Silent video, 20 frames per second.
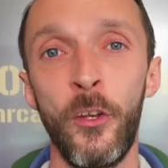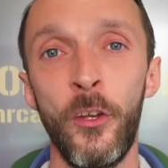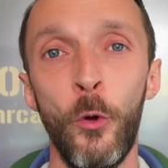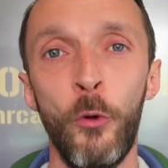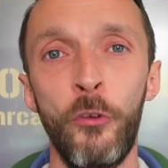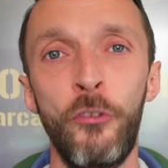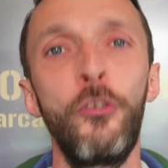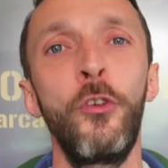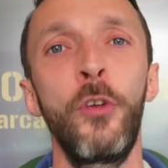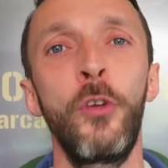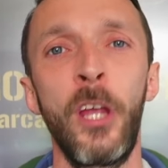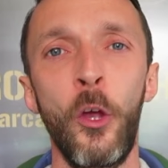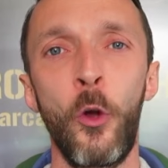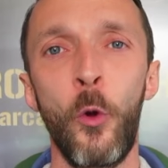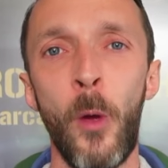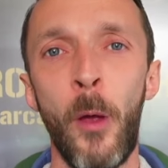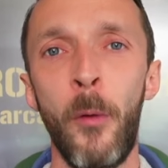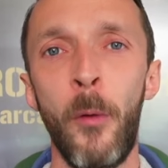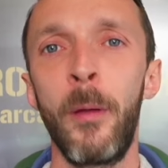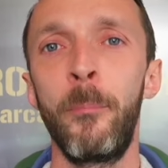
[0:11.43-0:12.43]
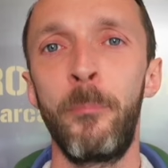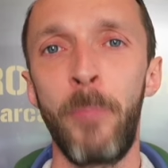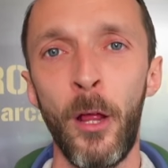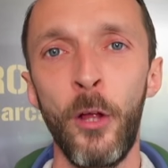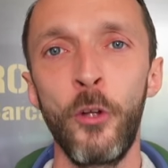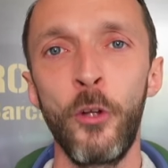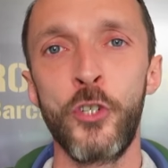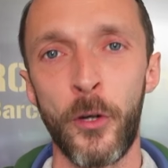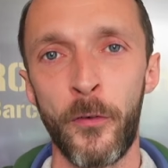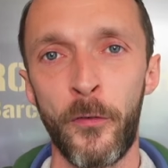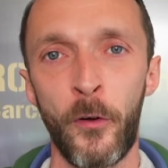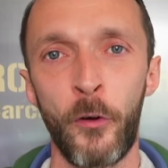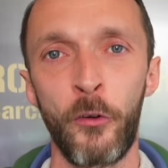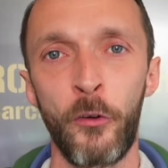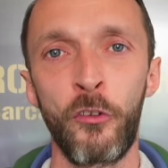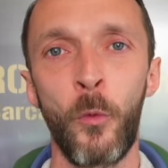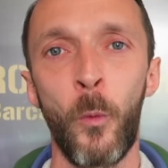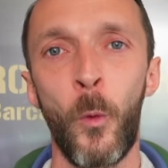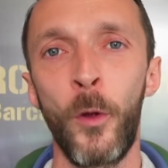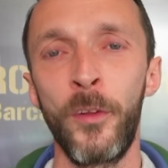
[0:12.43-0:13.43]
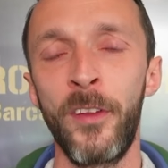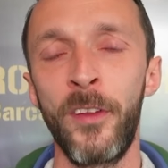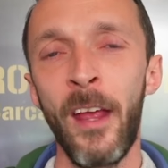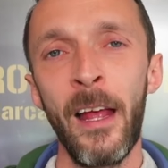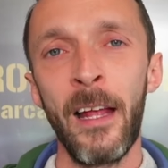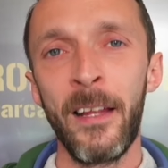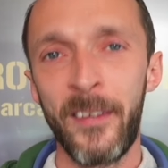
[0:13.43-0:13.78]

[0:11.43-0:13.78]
know so you can go out and build your first squad